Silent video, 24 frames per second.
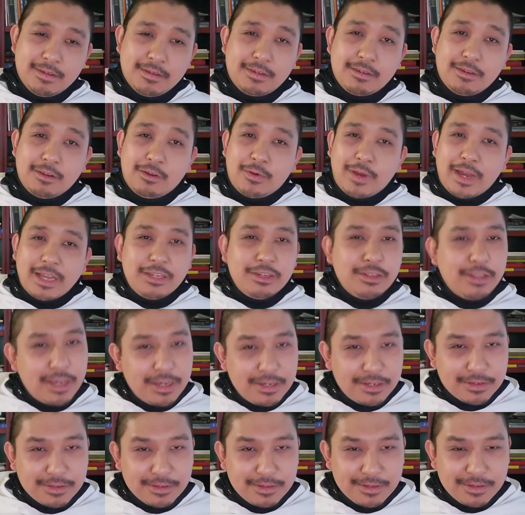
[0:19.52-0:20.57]

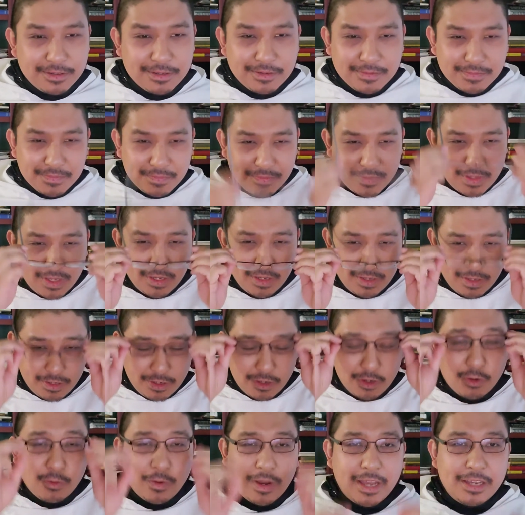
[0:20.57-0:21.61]
Congratulations,
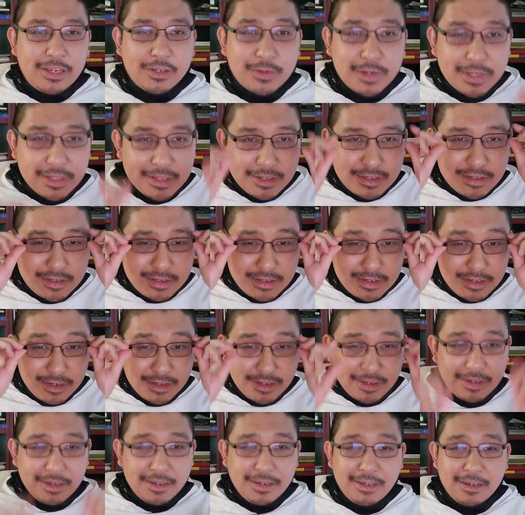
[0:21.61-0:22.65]
graduates
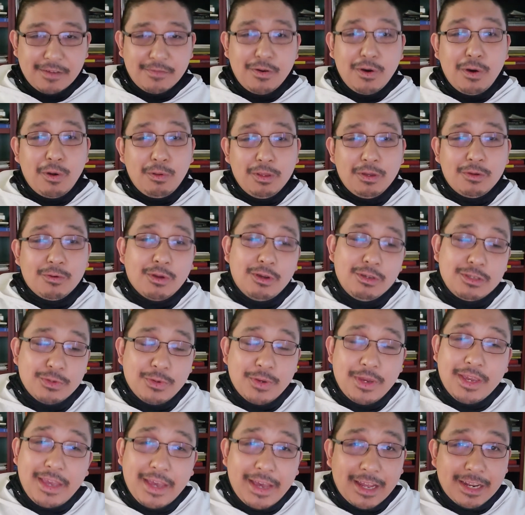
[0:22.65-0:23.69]
of Holy
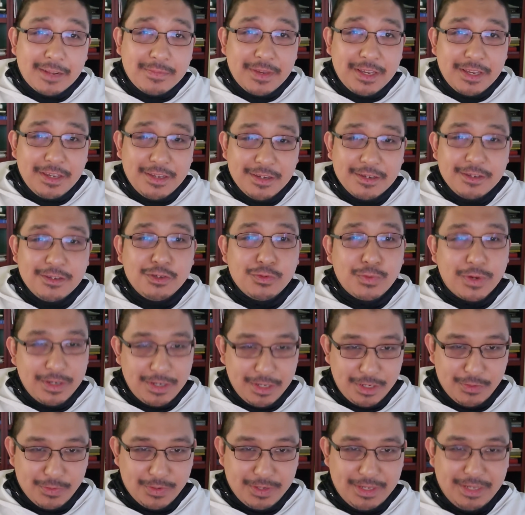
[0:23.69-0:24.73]
Rosary Academy
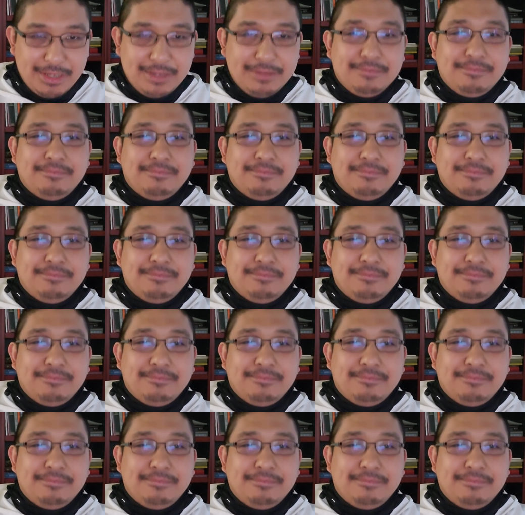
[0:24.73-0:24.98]
2020.